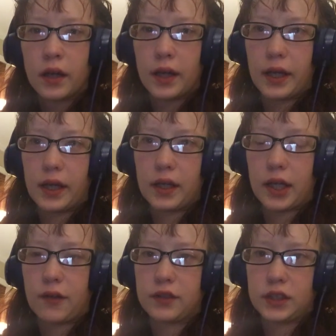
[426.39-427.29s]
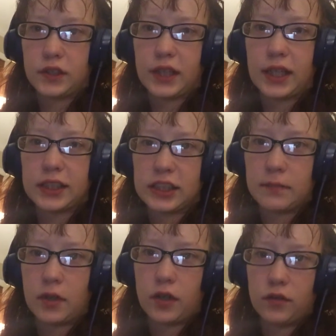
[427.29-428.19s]
and I will see you guys
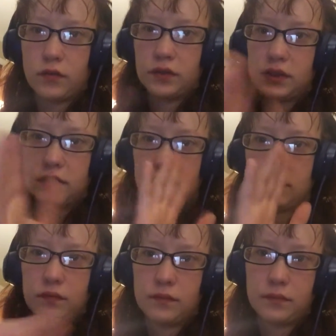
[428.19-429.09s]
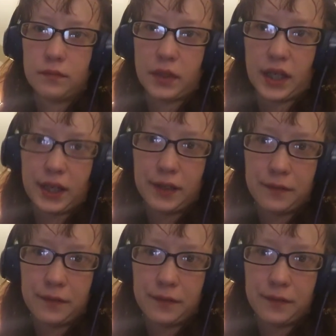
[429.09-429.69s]
tomorrow. Bye.